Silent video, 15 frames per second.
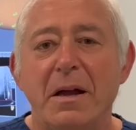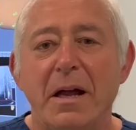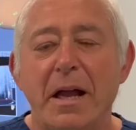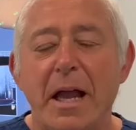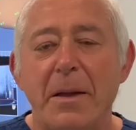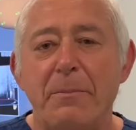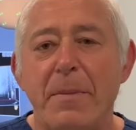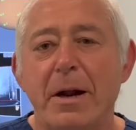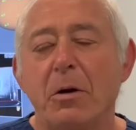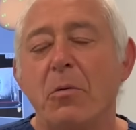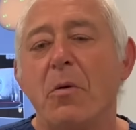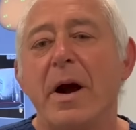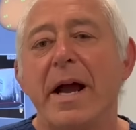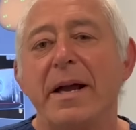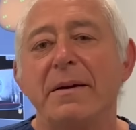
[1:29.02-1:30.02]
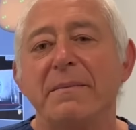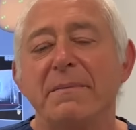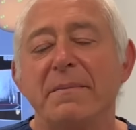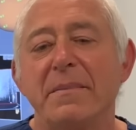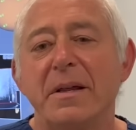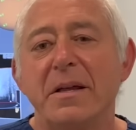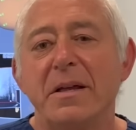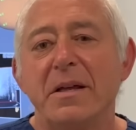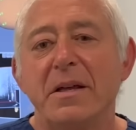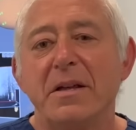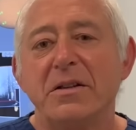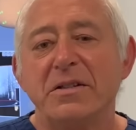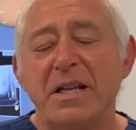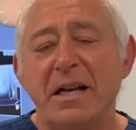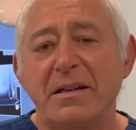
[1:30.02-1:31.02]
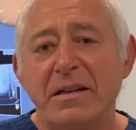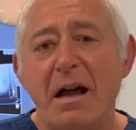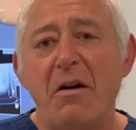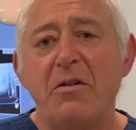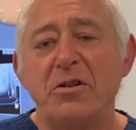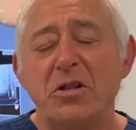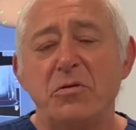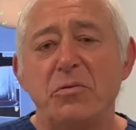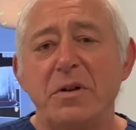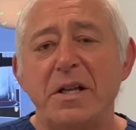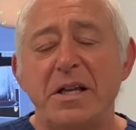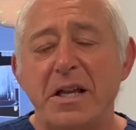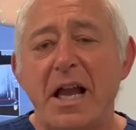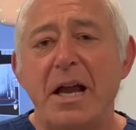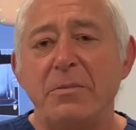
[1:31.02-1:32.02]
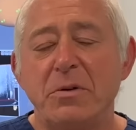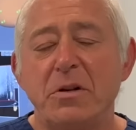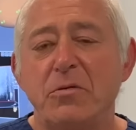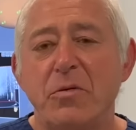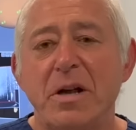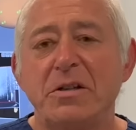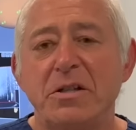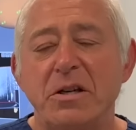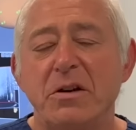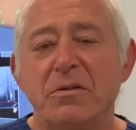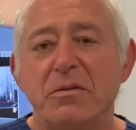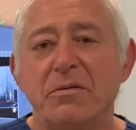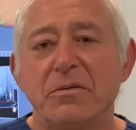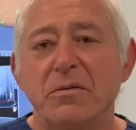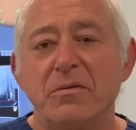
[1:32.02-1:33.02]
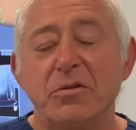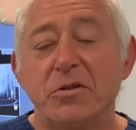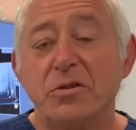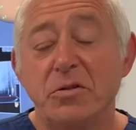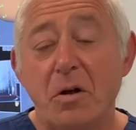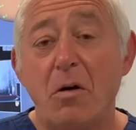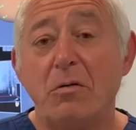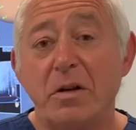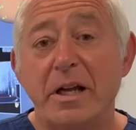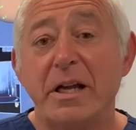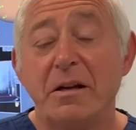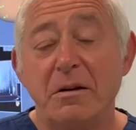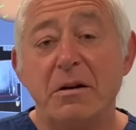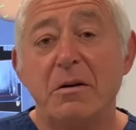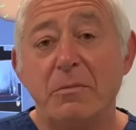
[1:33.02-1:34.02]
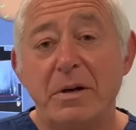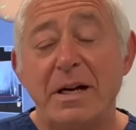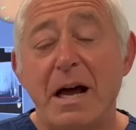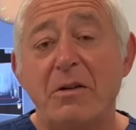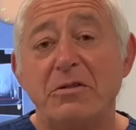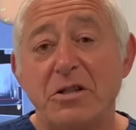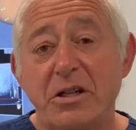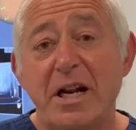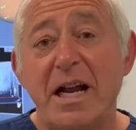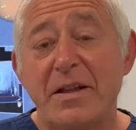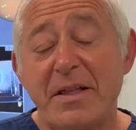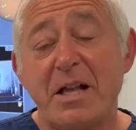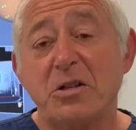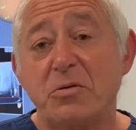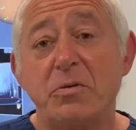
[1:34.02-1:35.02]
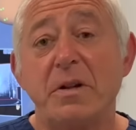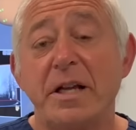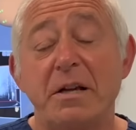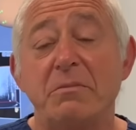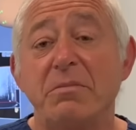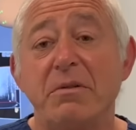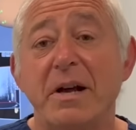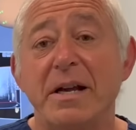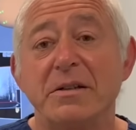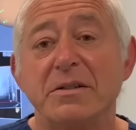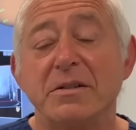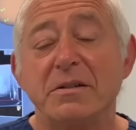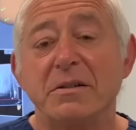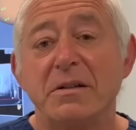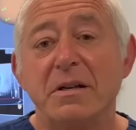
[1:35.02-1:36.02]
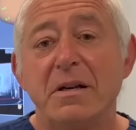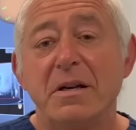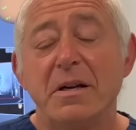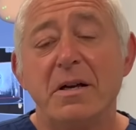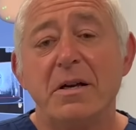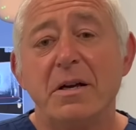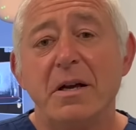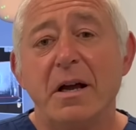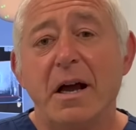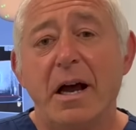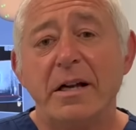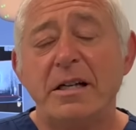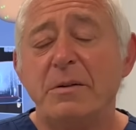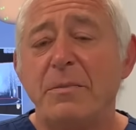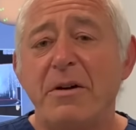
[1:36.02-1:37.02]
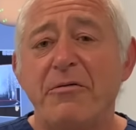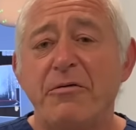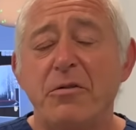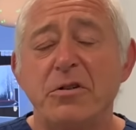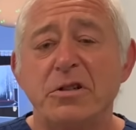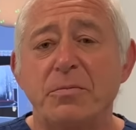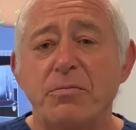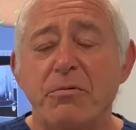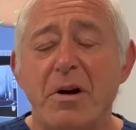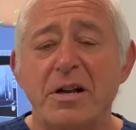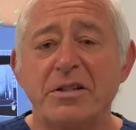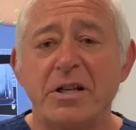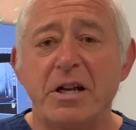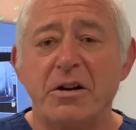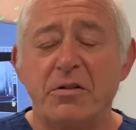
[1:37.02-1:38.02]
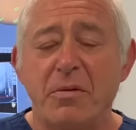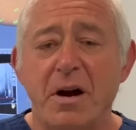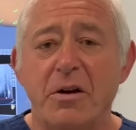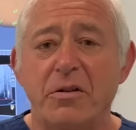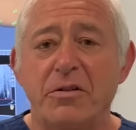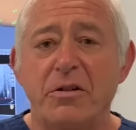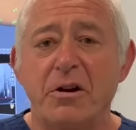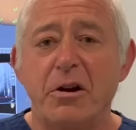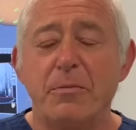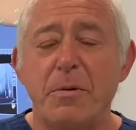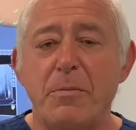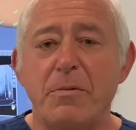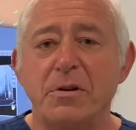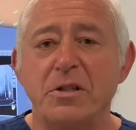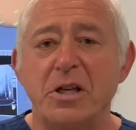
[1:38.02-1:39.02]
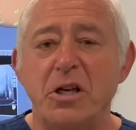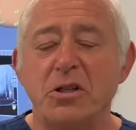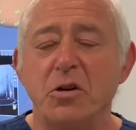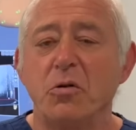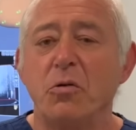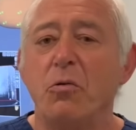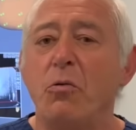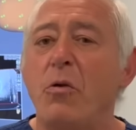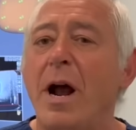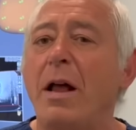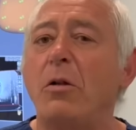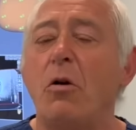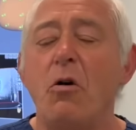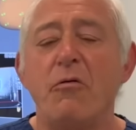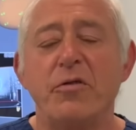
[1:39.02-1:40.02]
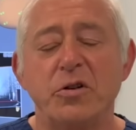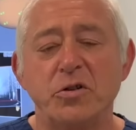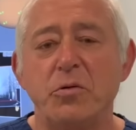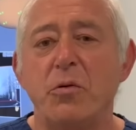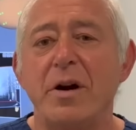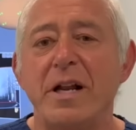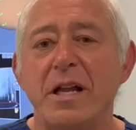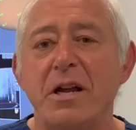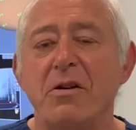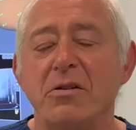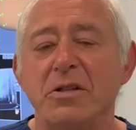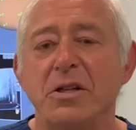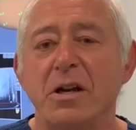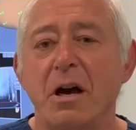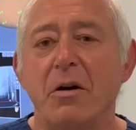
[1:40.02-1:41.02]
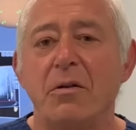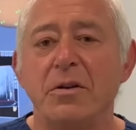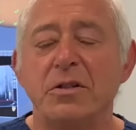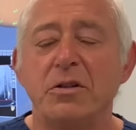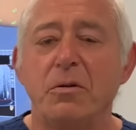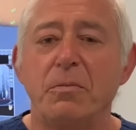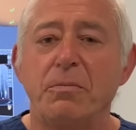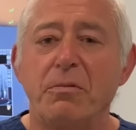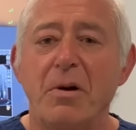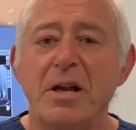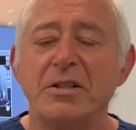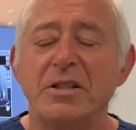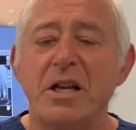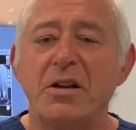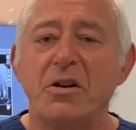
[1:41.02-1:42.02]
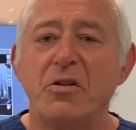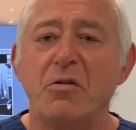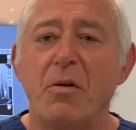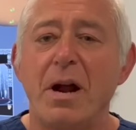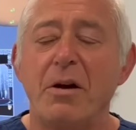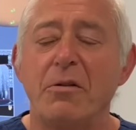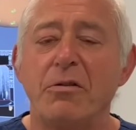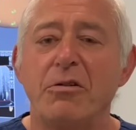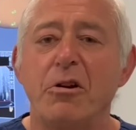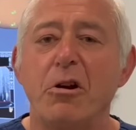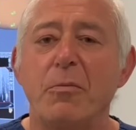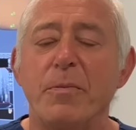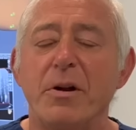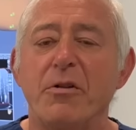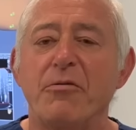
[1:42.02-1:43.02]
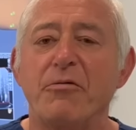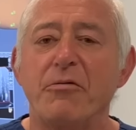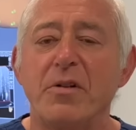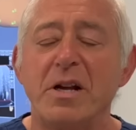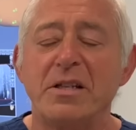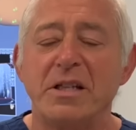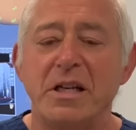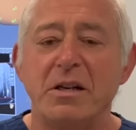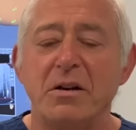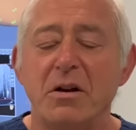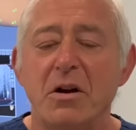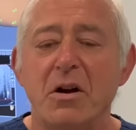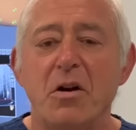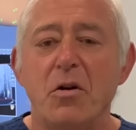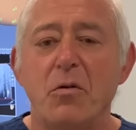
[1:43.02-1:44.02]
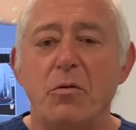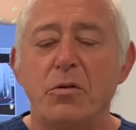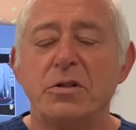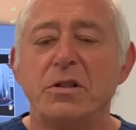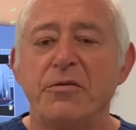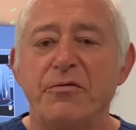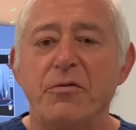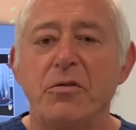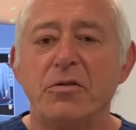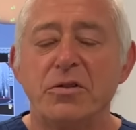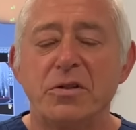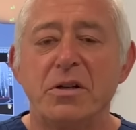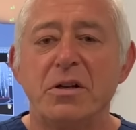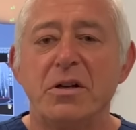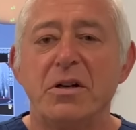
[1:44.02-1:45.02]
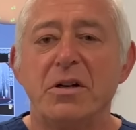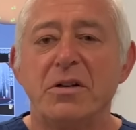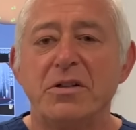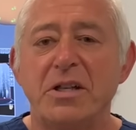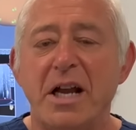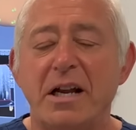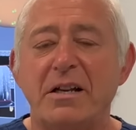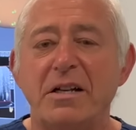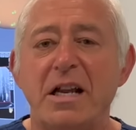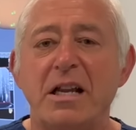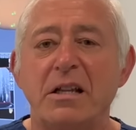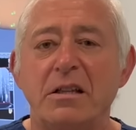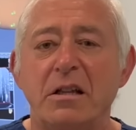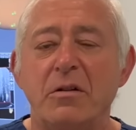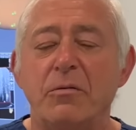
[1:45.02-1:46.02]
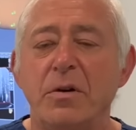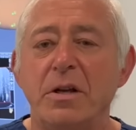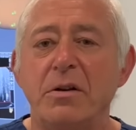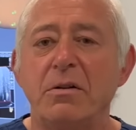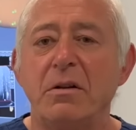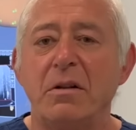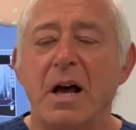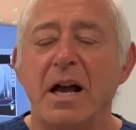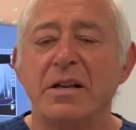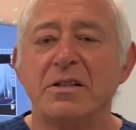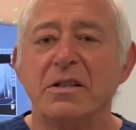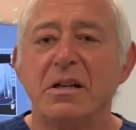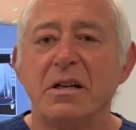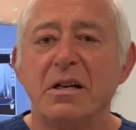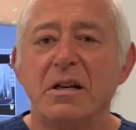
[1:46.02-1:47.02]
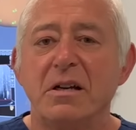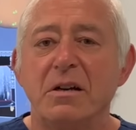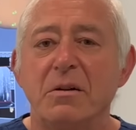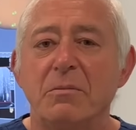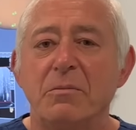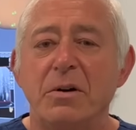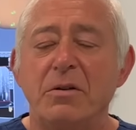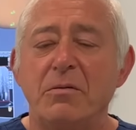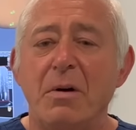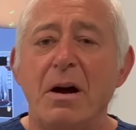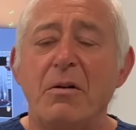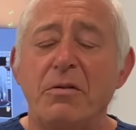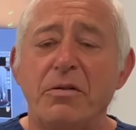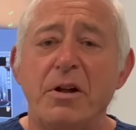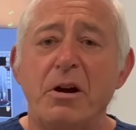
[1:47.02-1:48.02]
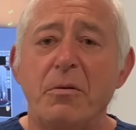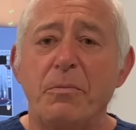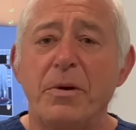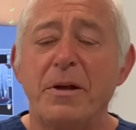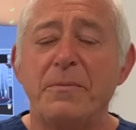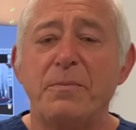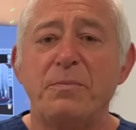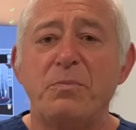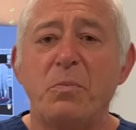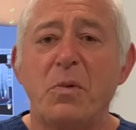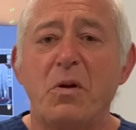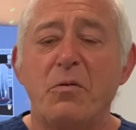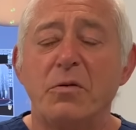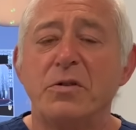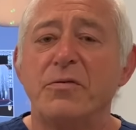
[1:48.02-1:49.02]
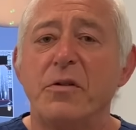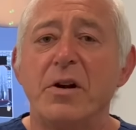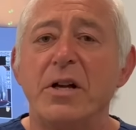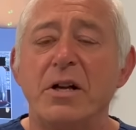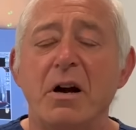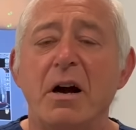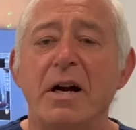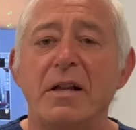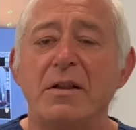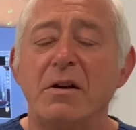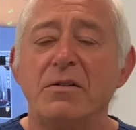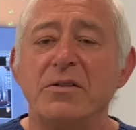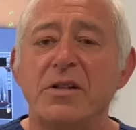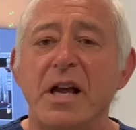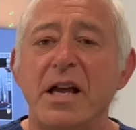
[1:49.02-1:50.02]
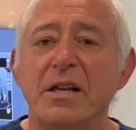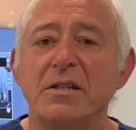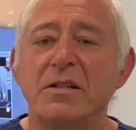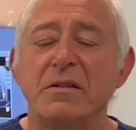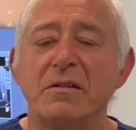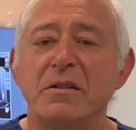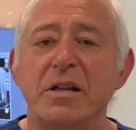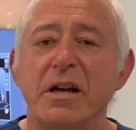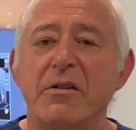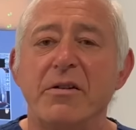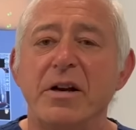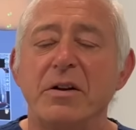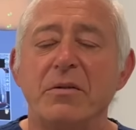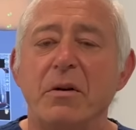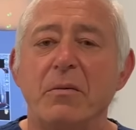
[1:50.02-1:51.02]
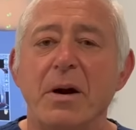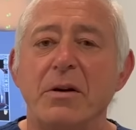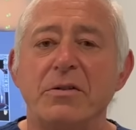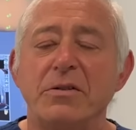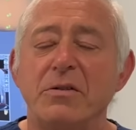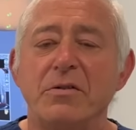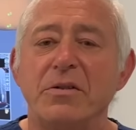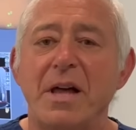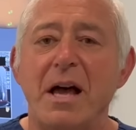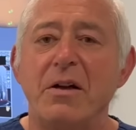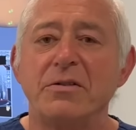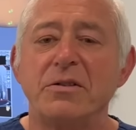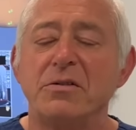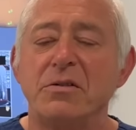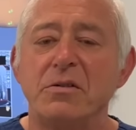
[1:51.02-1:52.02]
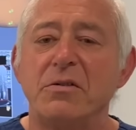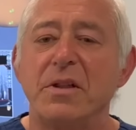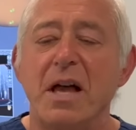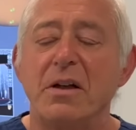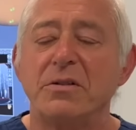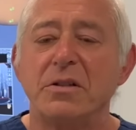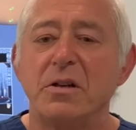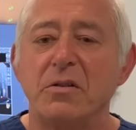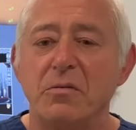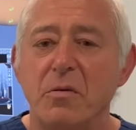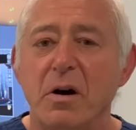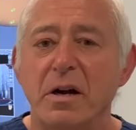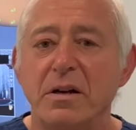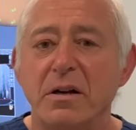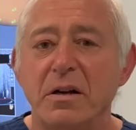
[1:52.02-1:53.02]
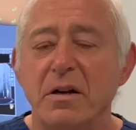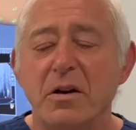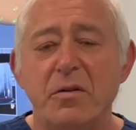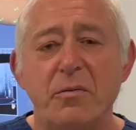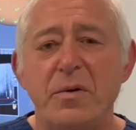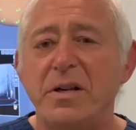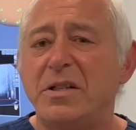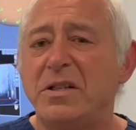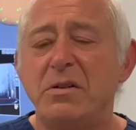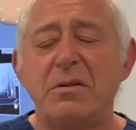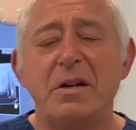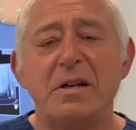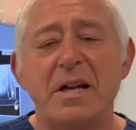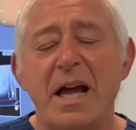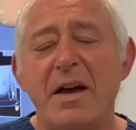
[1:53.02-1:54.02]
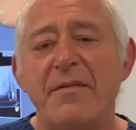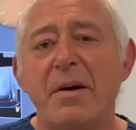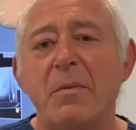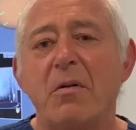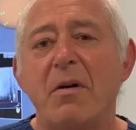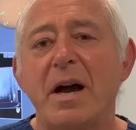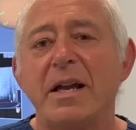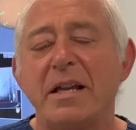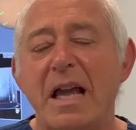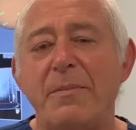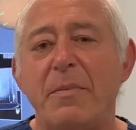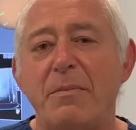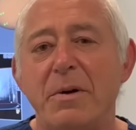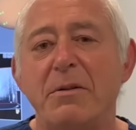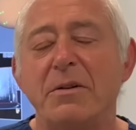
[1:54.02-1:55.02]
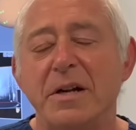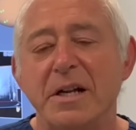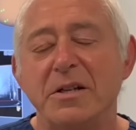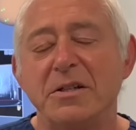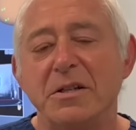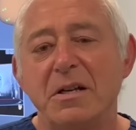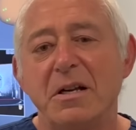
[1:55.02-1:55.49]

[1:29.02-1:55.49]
a better way. Technology really came to the rescue slowly, but now today that's really in place. I did my first prostate cryotherapy procedure well over 20 years ago, and so prostate cryotherapy or freezing was the first technique that we utilized. But cryotherapy was very young in those days in the area around 2000, 2001. We still didn't have MRI capabilities.